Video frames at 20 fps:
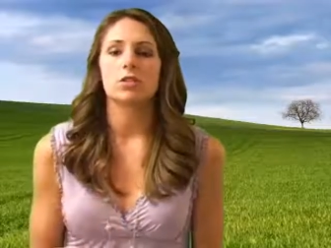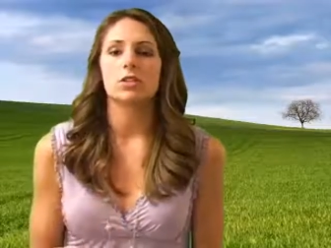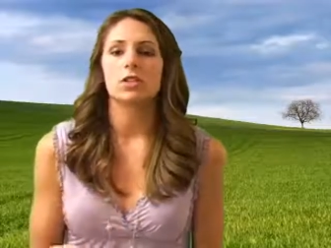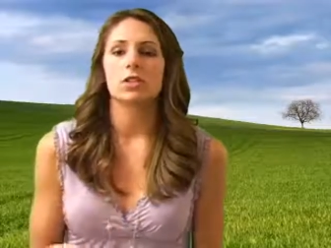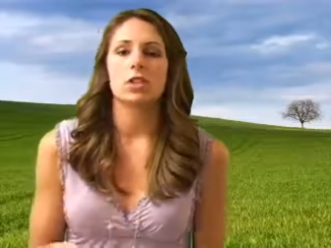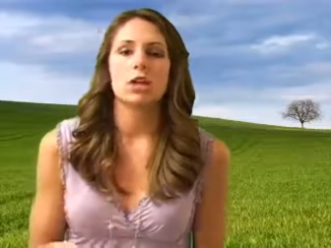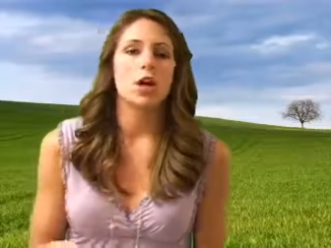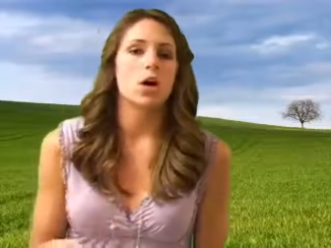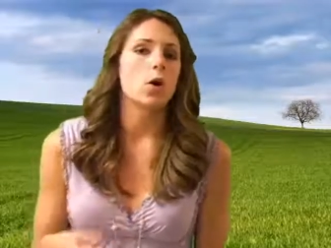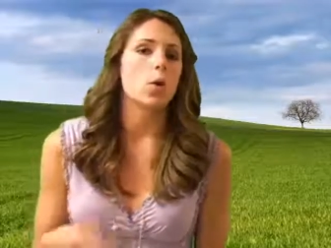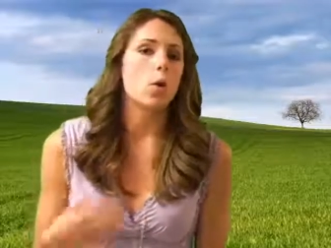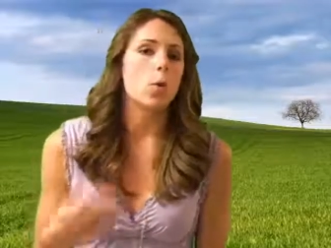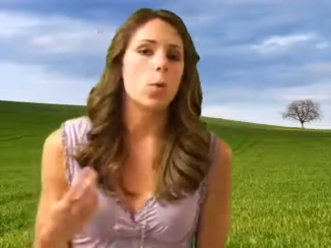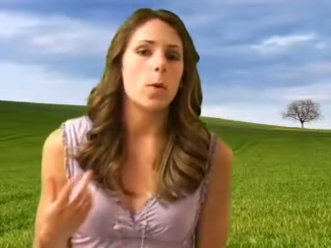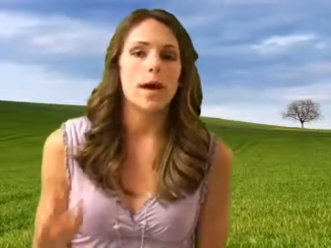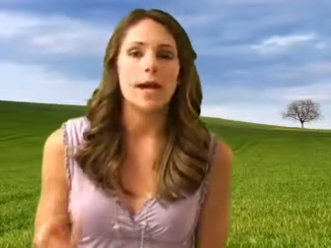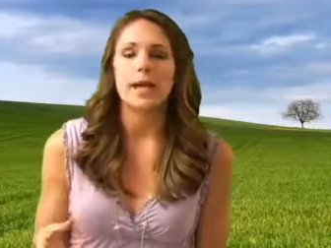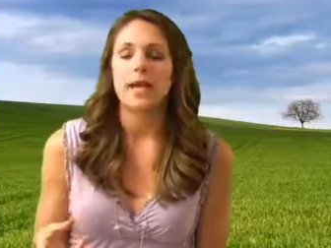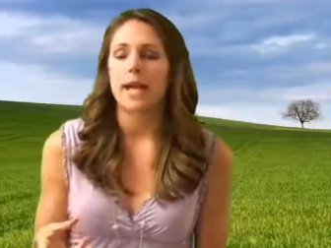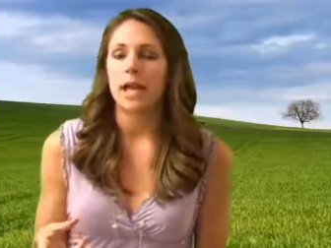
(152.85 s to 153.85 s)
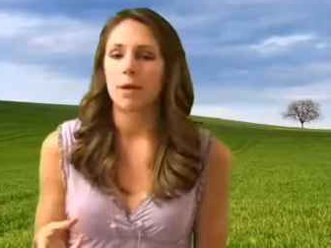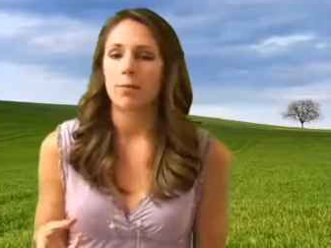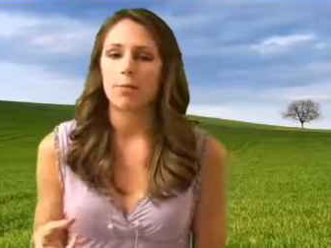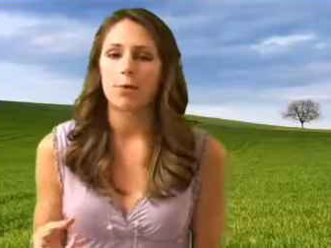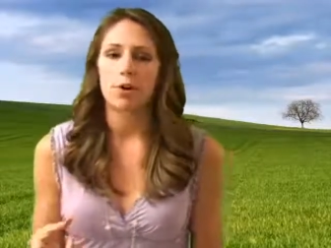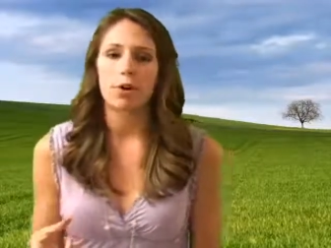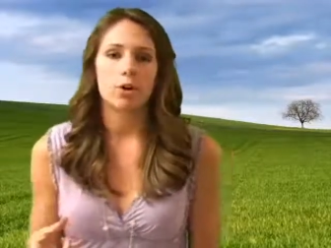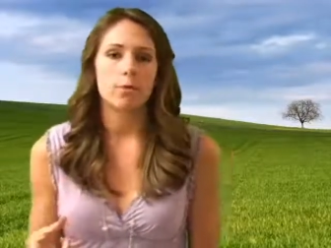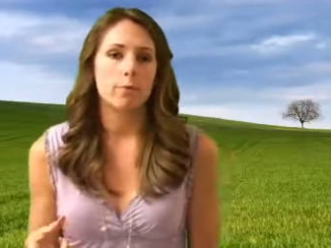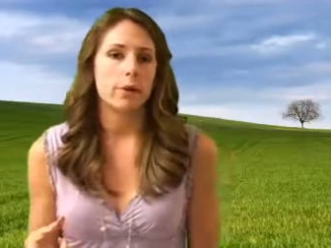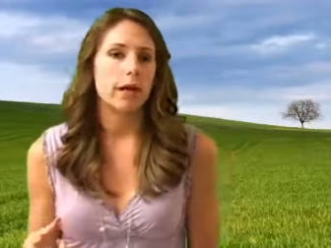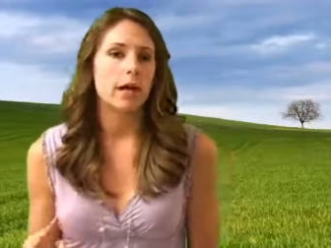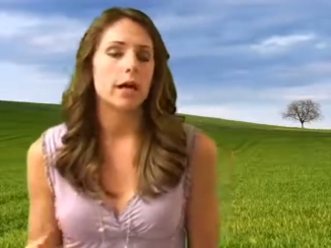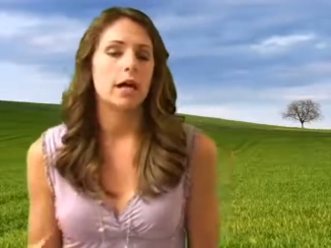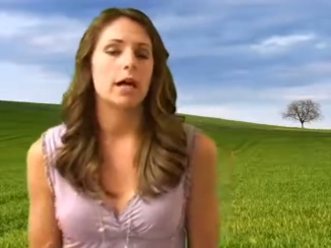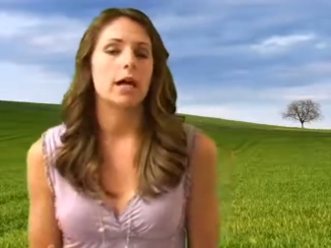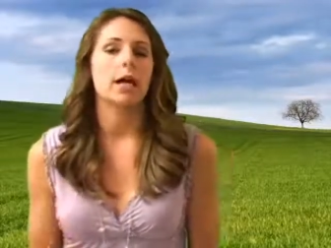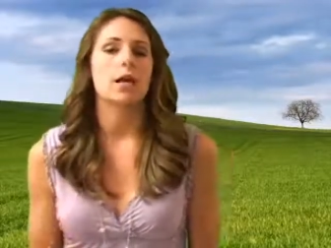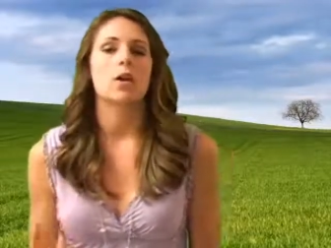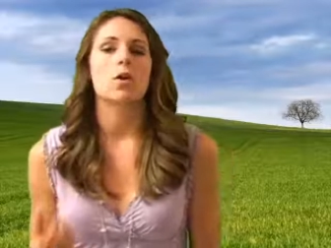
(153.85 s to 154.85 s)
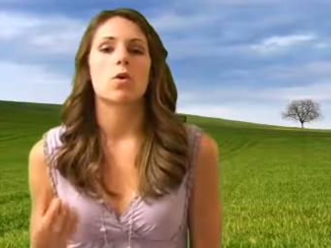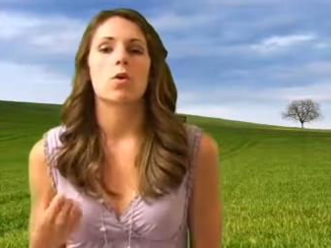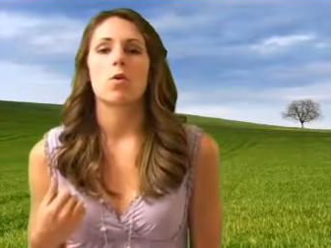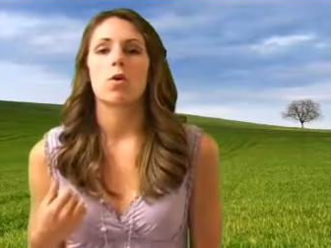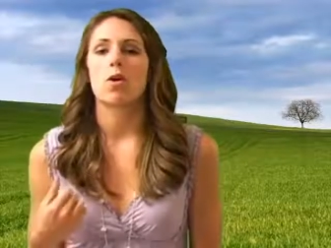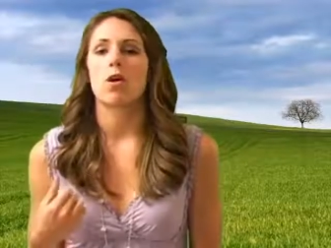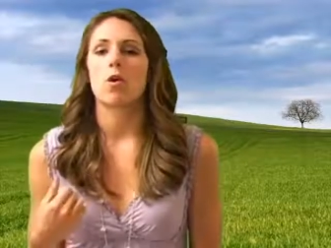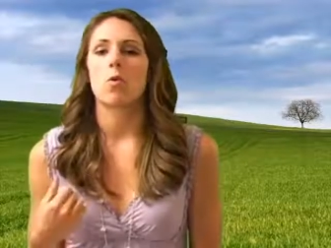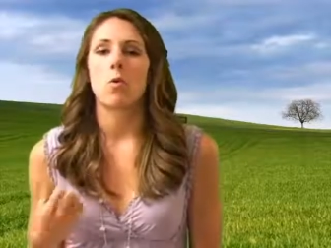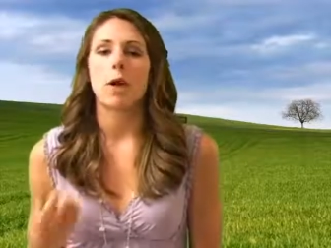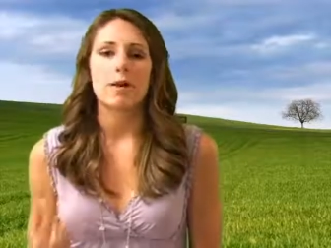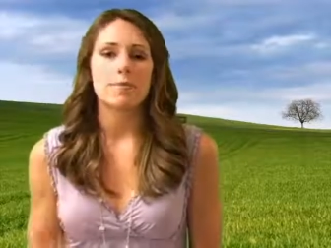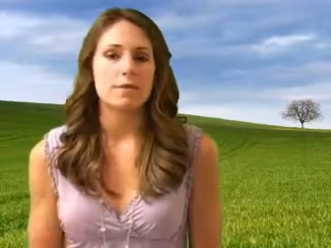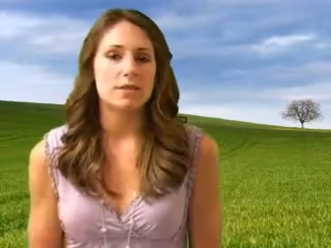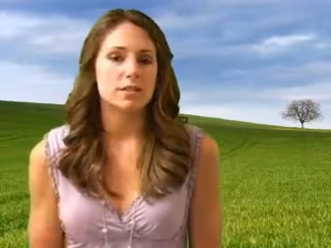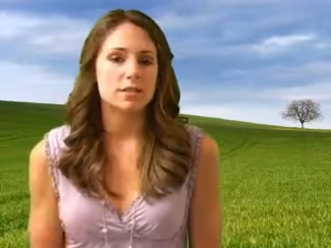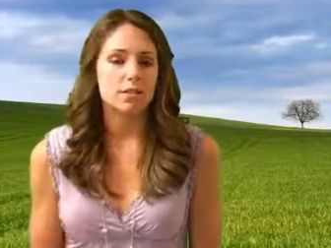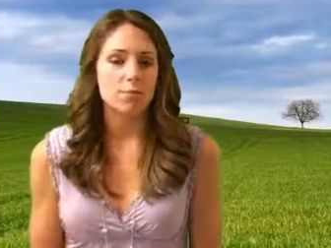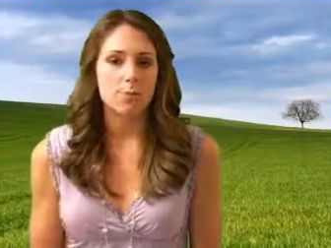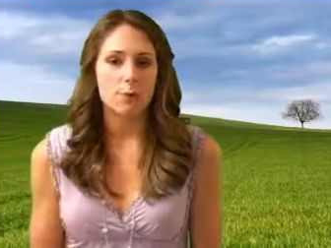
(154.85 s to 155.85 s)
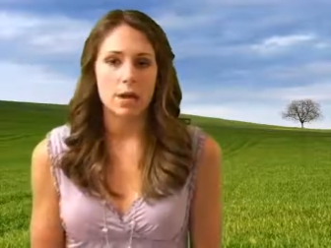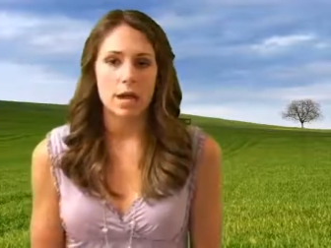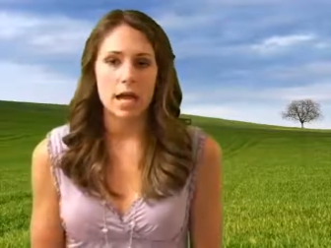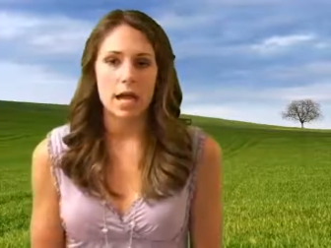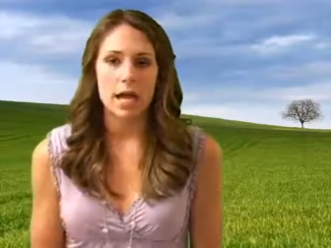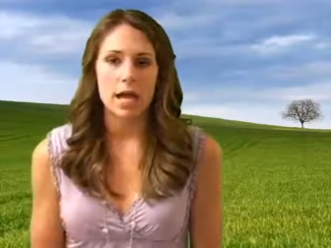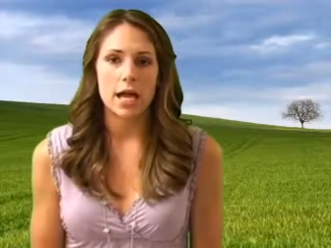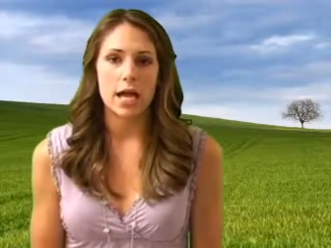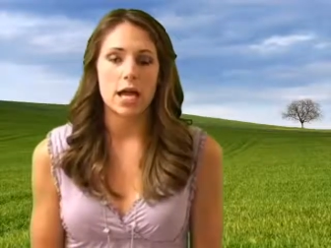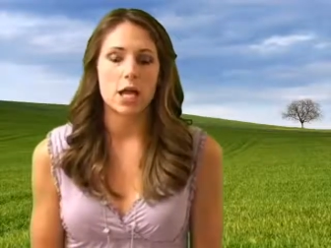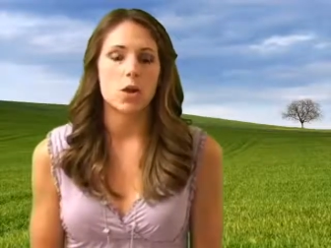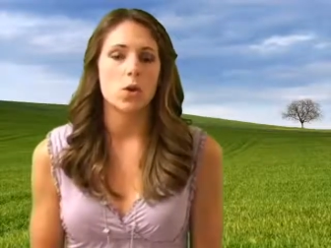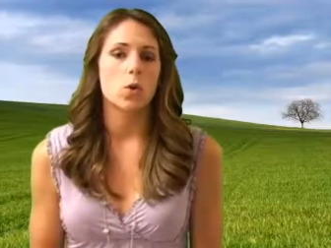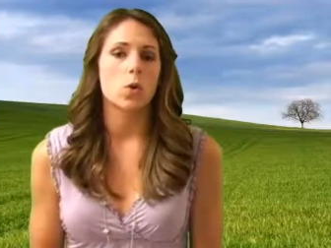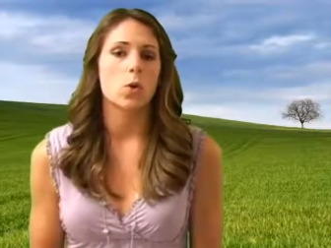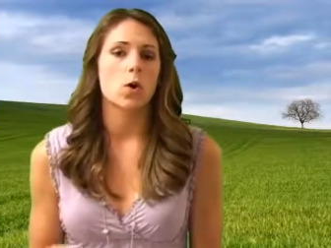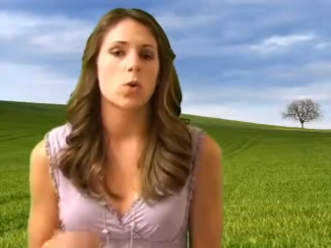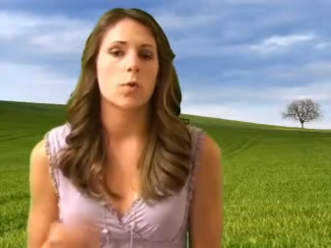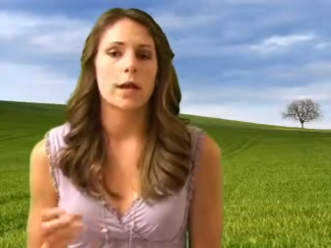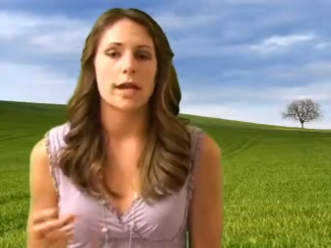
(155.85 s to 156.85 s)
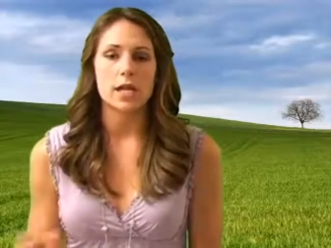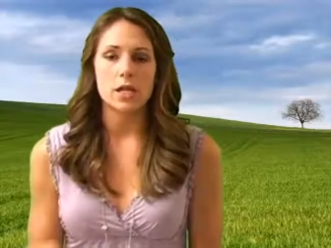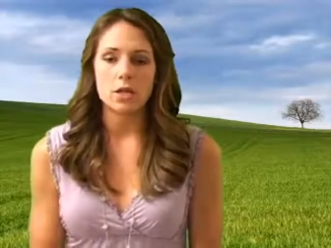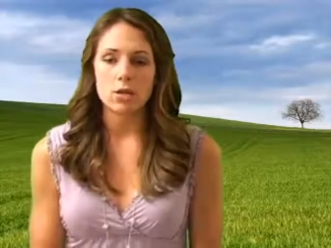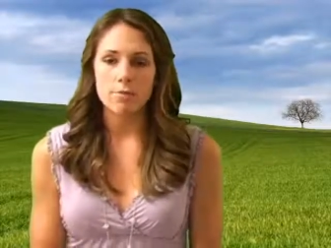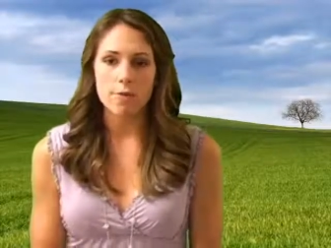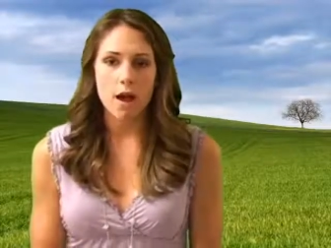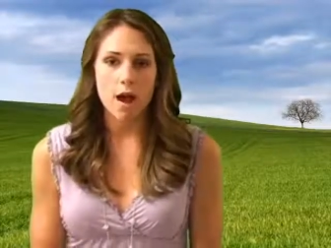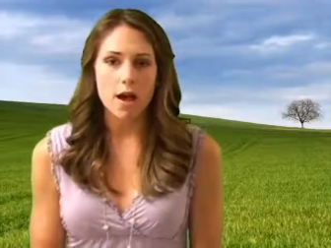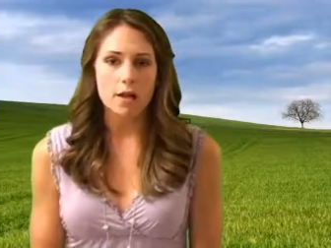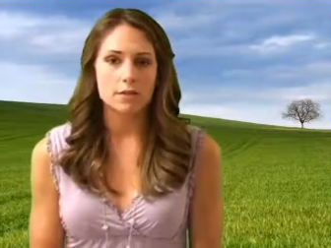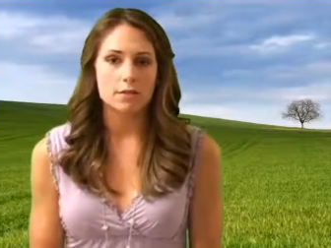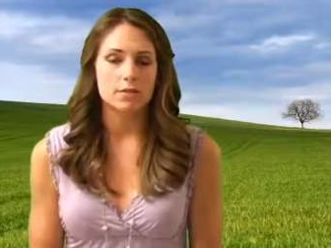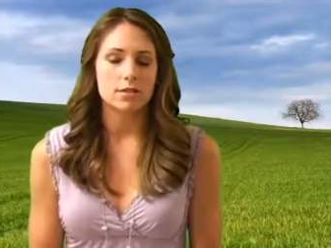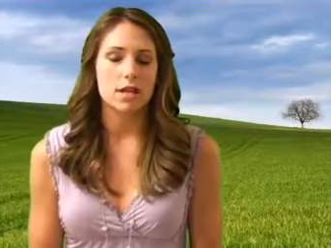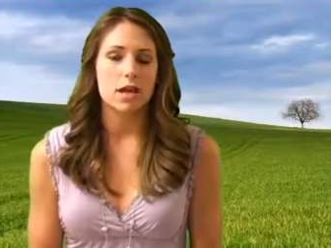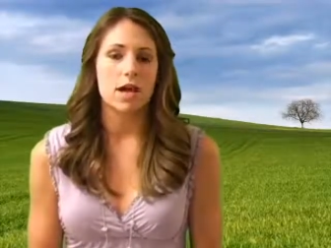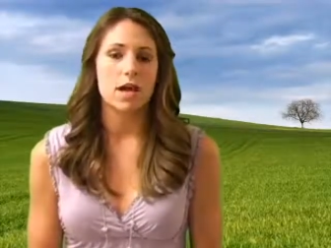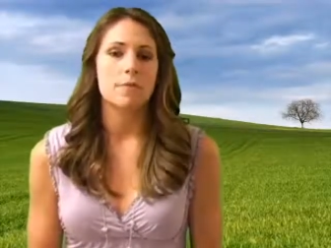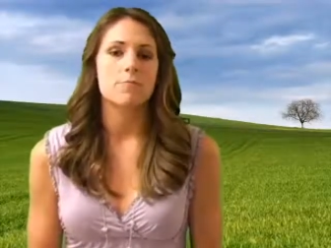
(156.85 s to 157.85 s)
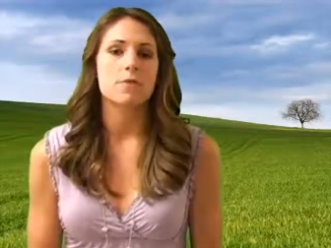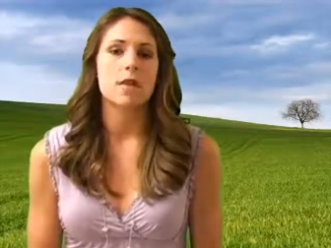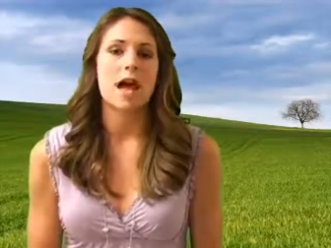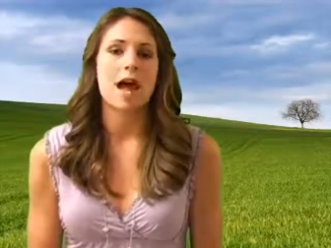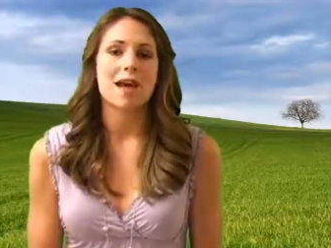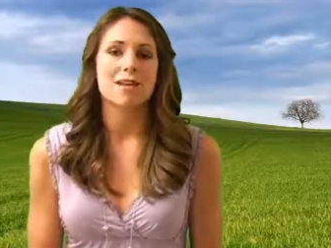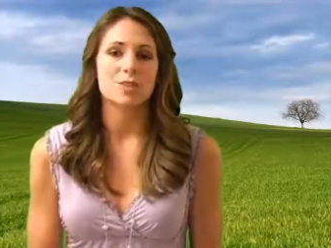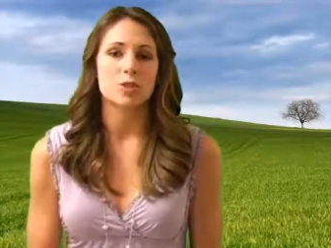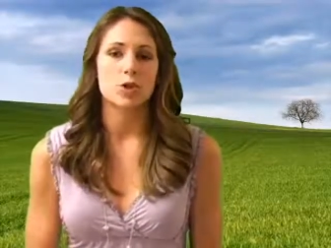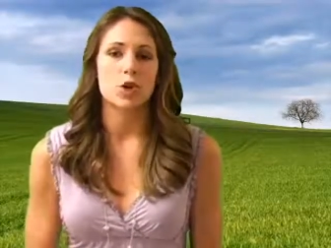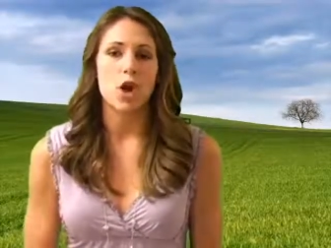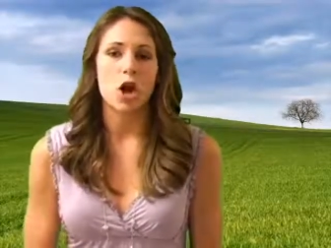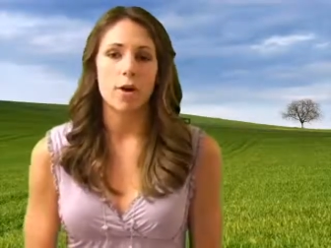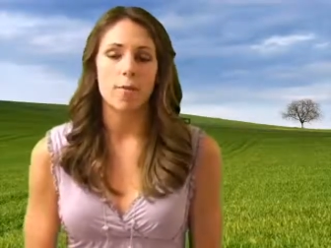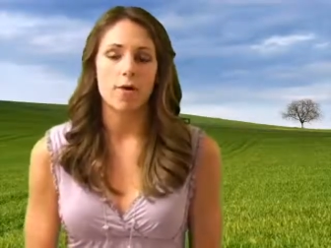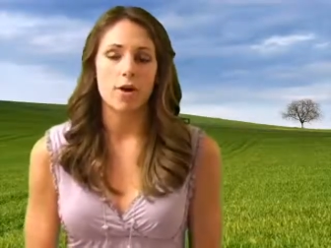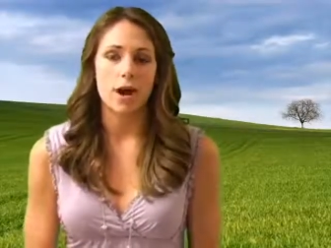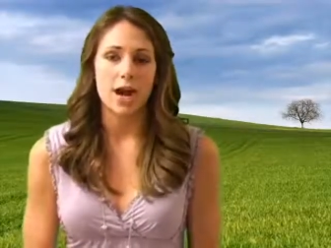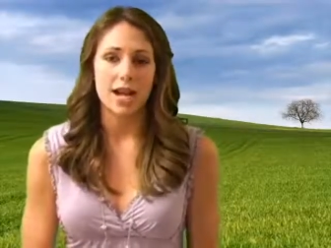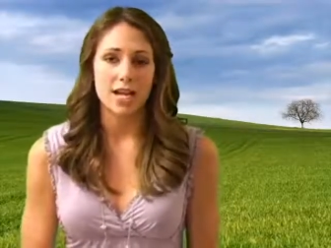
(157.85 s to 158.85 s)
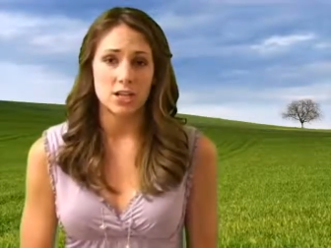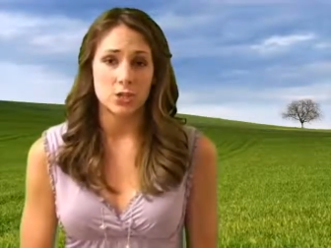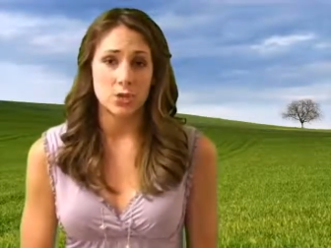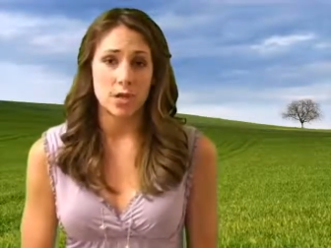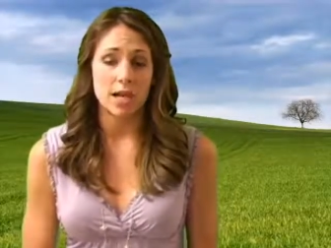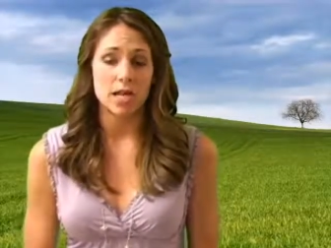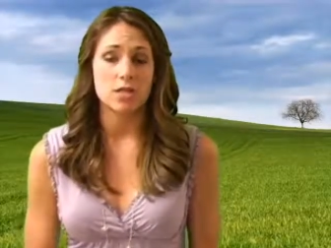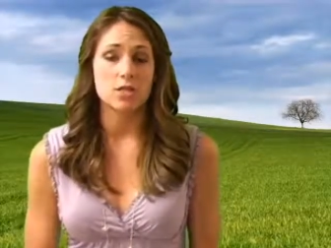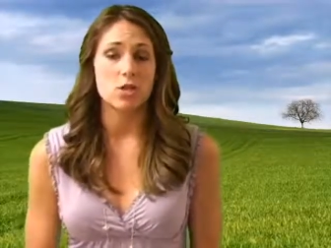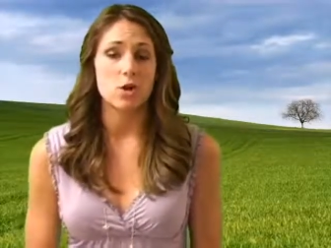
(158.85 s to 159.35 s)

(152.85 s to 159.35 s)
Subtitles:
you know, a white hamburger bun or a white piece of bread or regular pasta as your carbohydrate.